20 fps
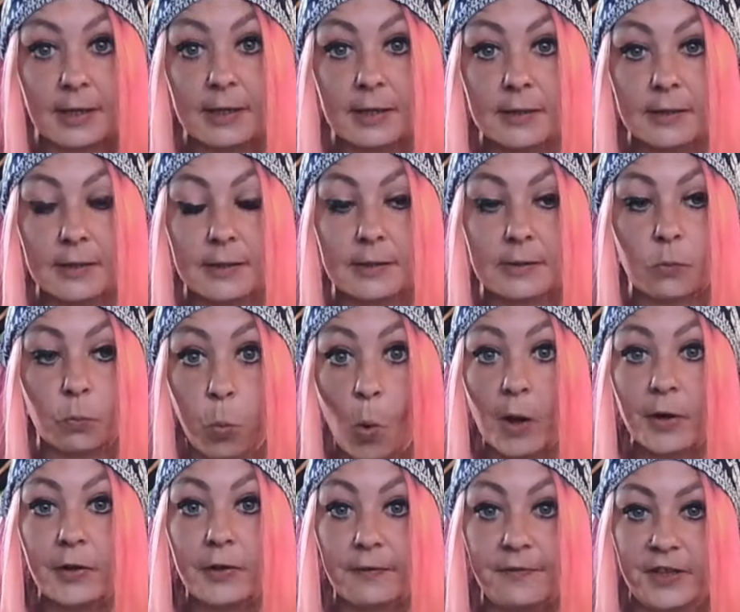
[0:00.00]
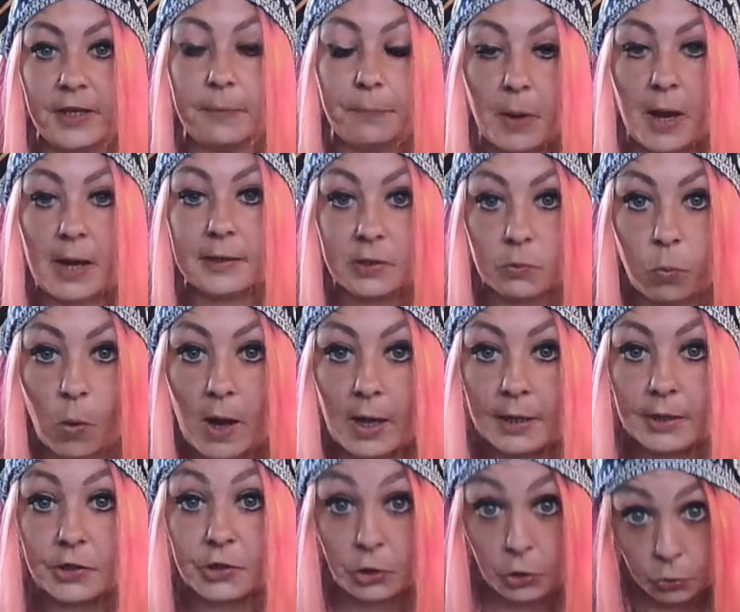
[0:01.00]
is one of the best
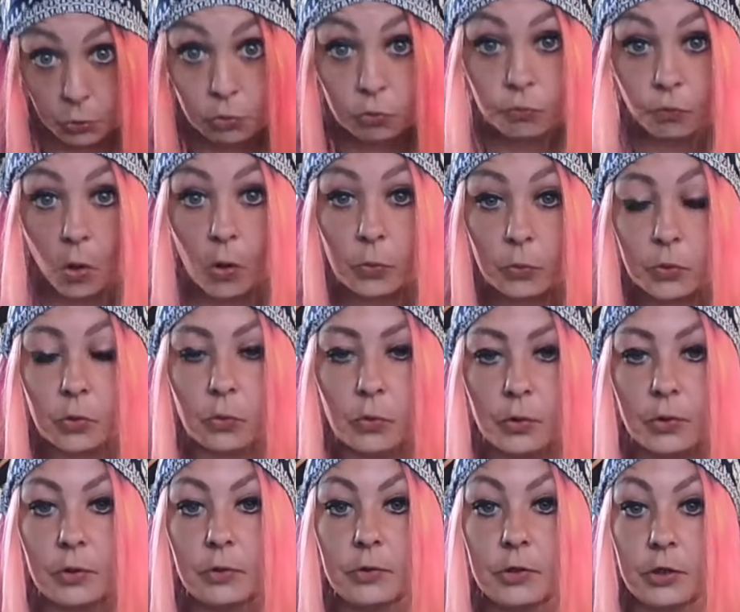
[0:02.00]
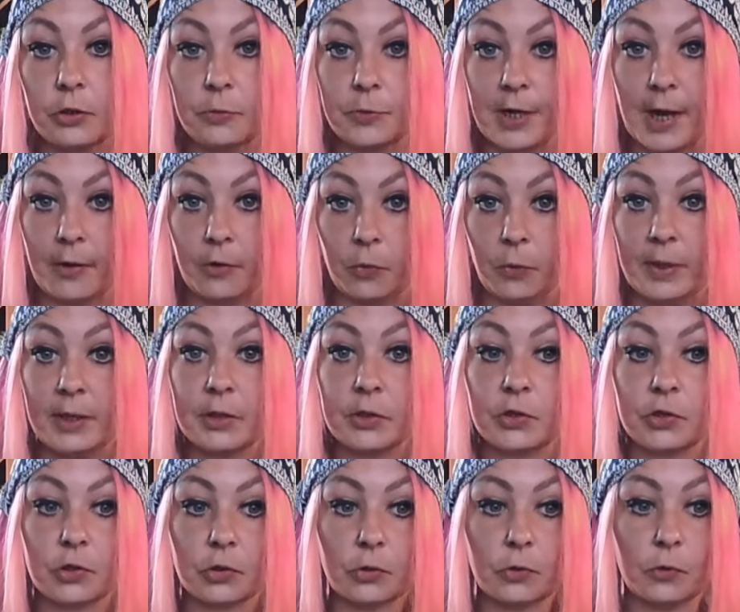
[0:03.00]
ways to grow your YouTube channel, is
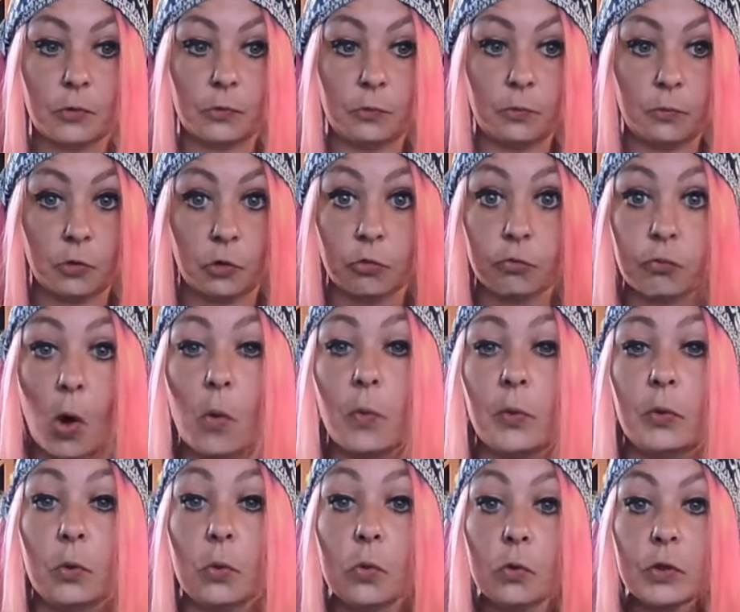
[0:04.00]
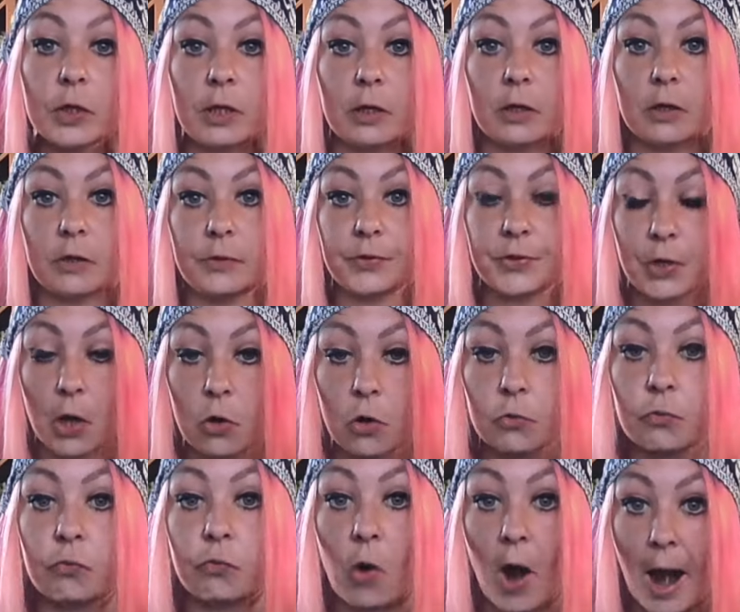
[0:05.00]
to grow an audience
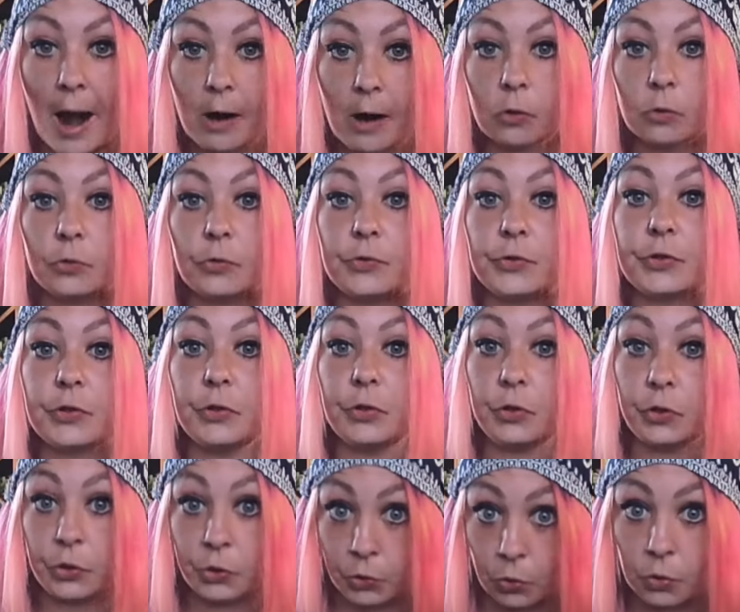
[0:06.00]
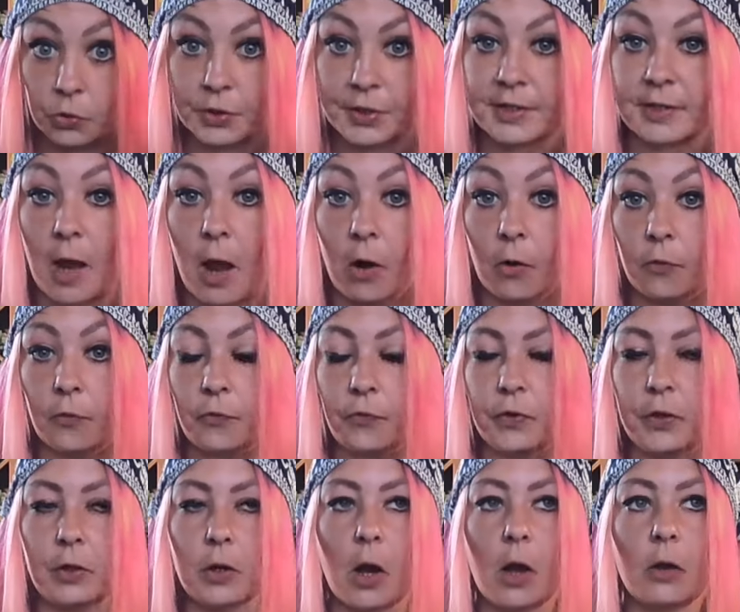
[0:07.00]
around yourself,
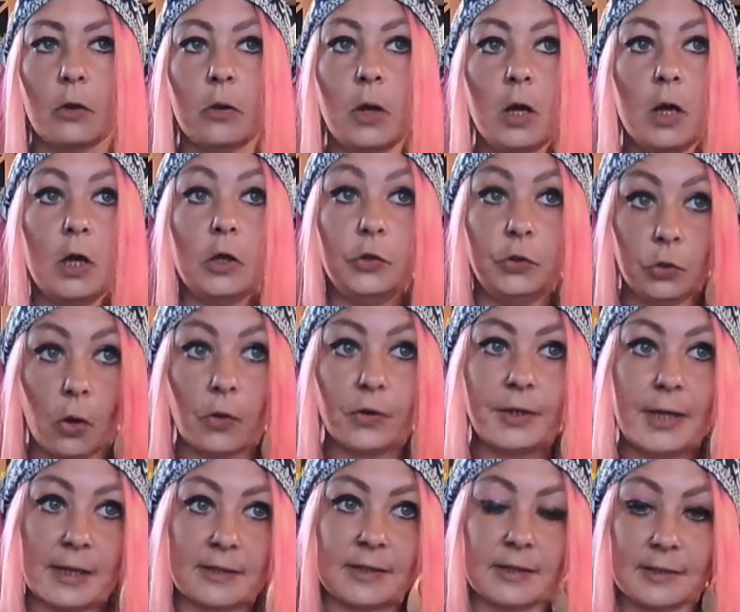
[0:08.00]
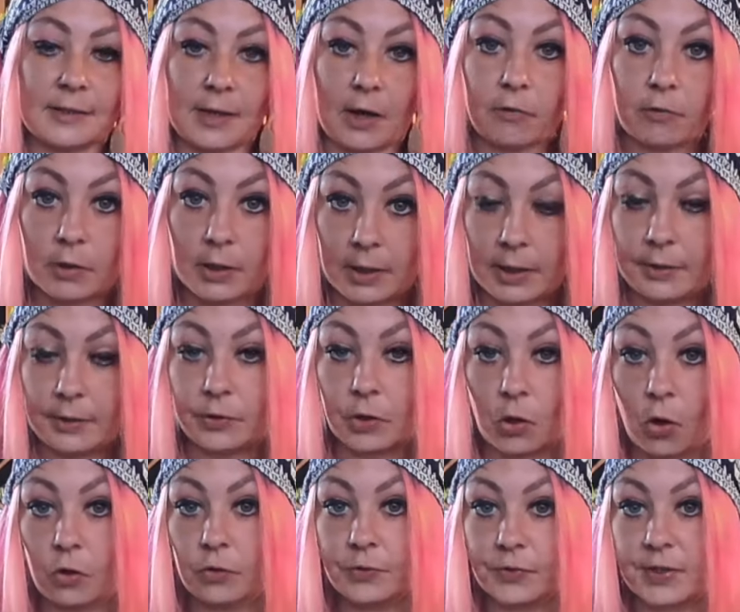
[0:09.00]
you know, not necessarily the
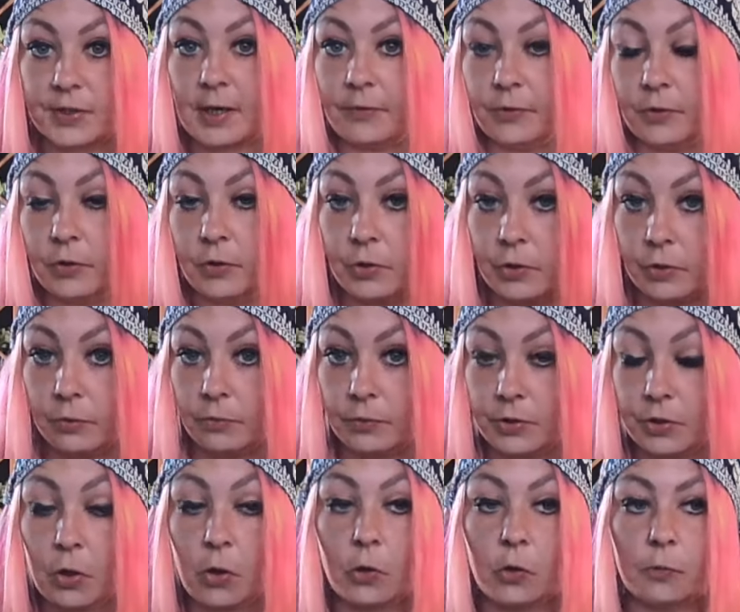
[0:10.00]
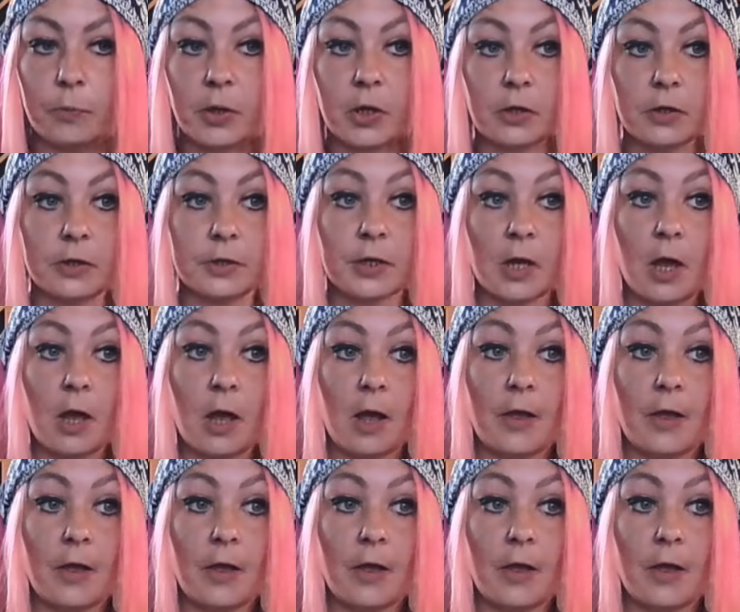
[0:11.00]
content that you do, because